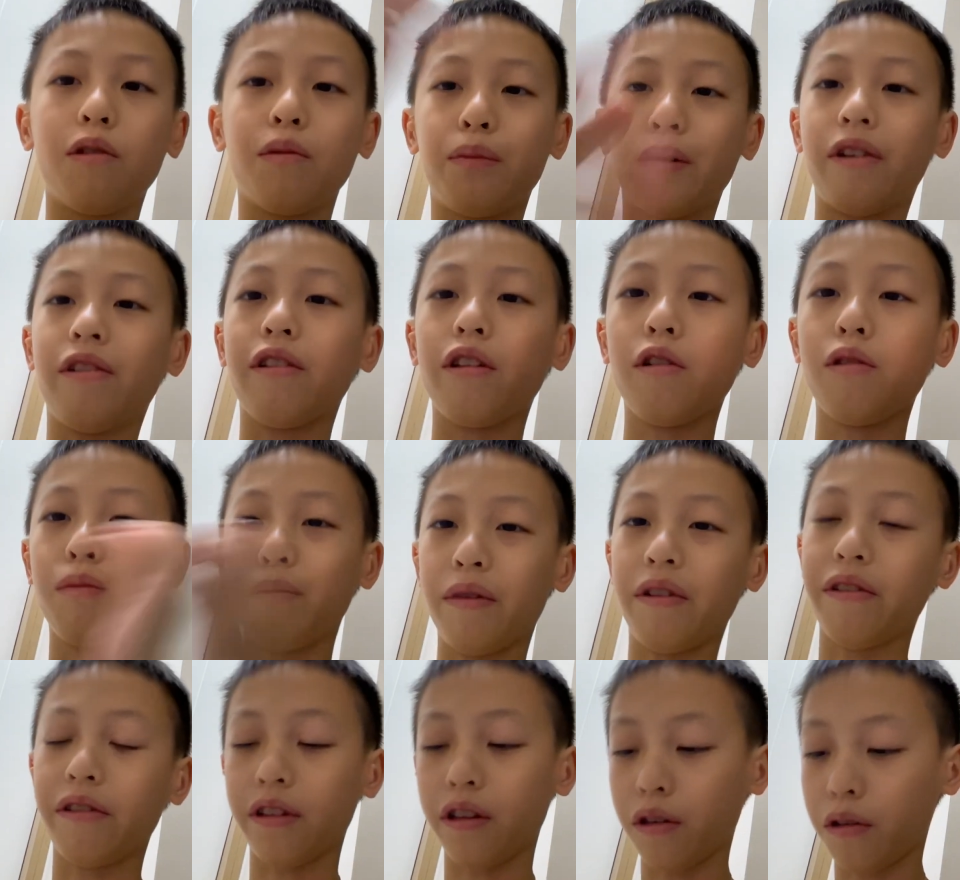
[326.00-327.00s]
buffalo,
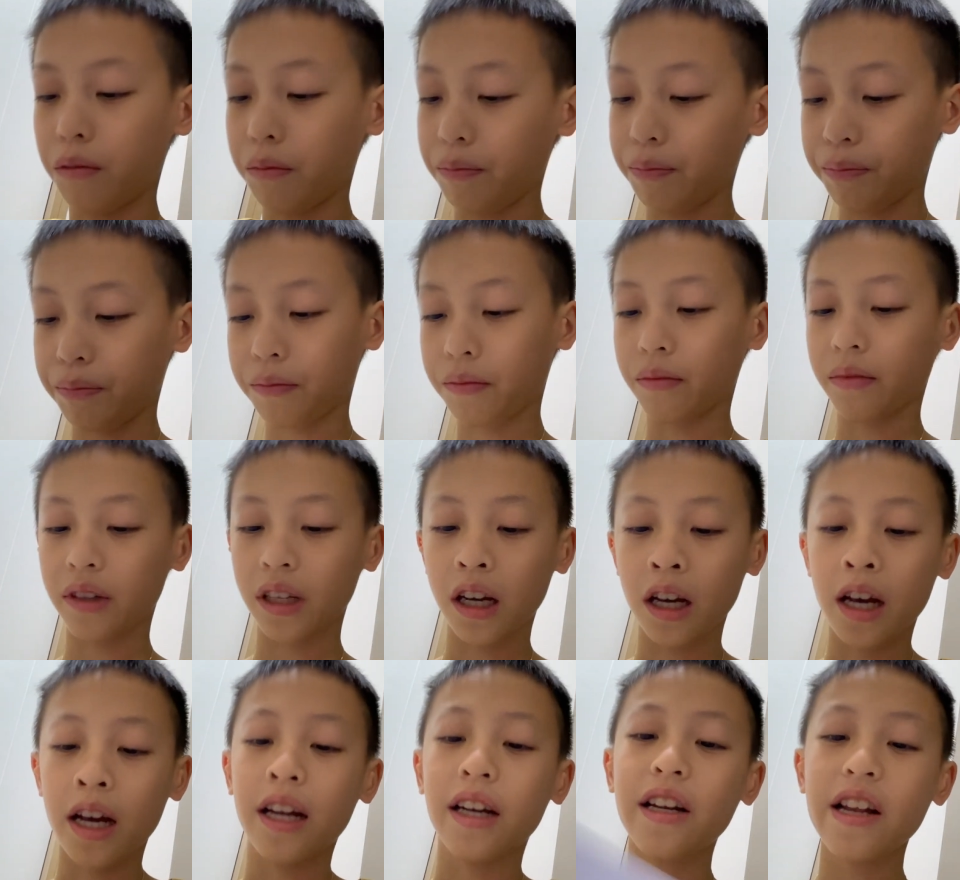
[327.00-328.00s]
buffalo.
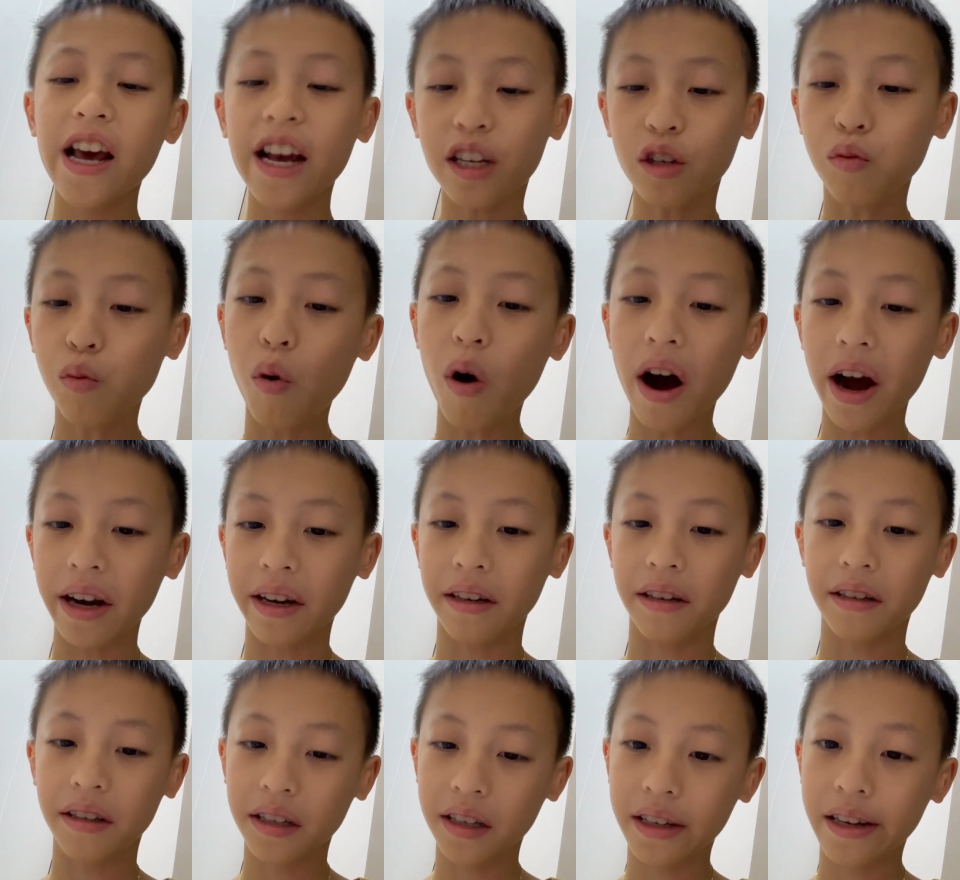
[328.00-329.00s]
Next
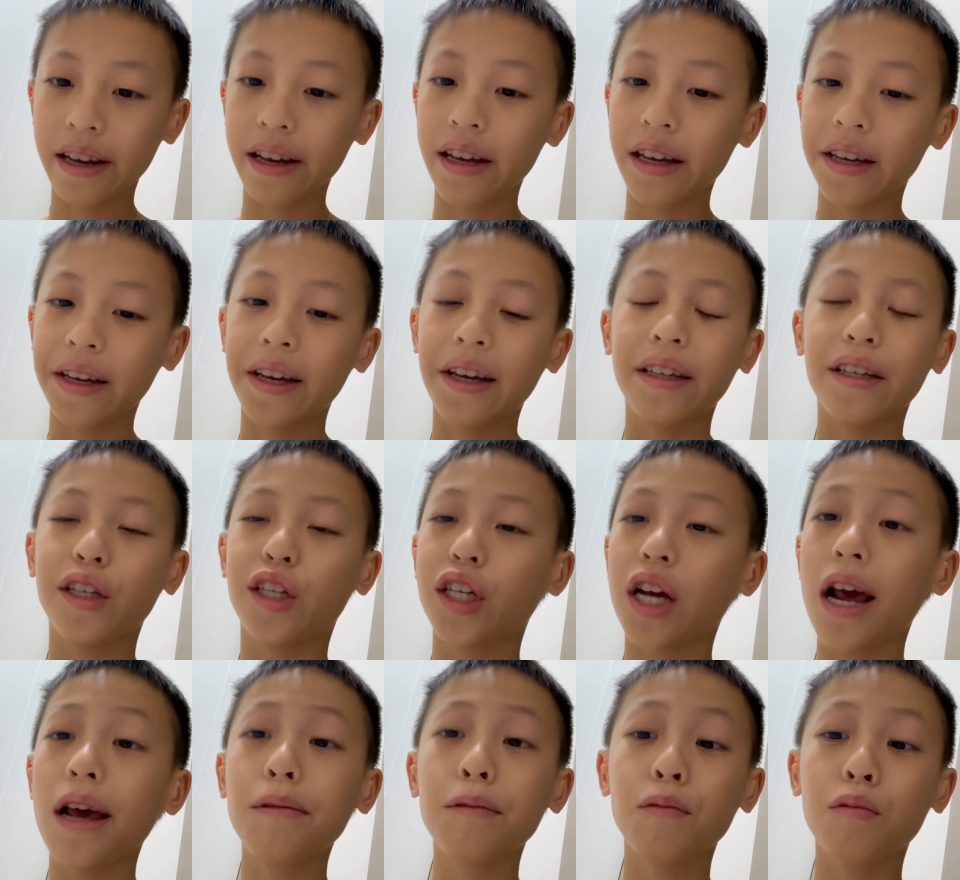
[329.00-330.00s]
one.
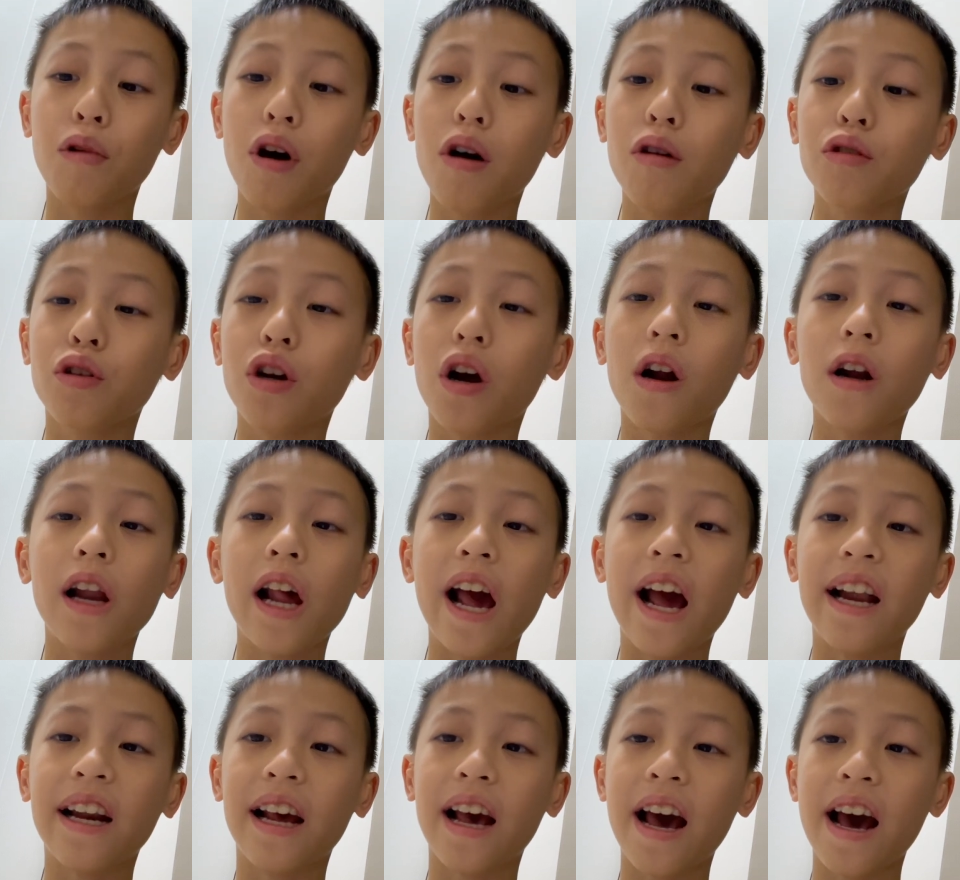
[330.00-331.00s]
James while John had